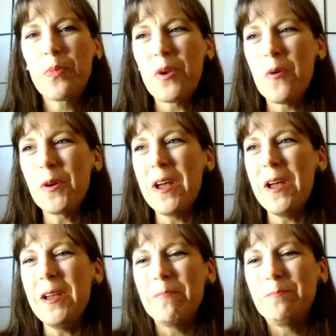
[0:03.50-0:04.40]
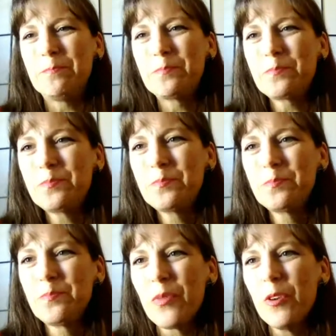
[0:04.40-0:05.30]
Okay,
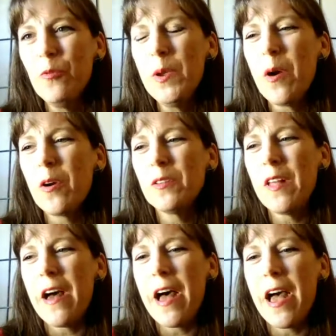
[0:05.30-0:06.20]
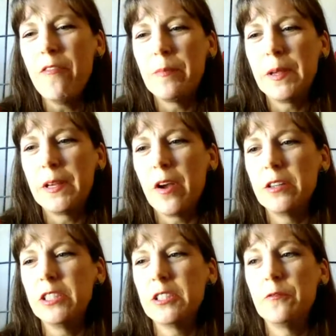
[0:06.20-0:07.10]
we are live. I'm getting
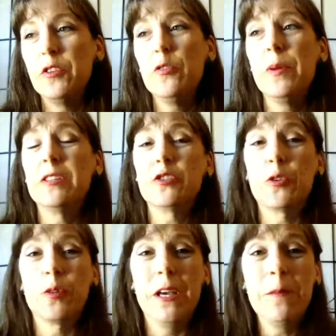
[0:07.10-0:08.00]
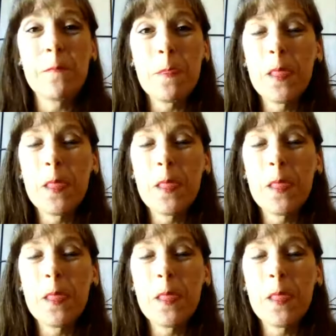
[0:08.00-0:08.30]
on just a few minutes early.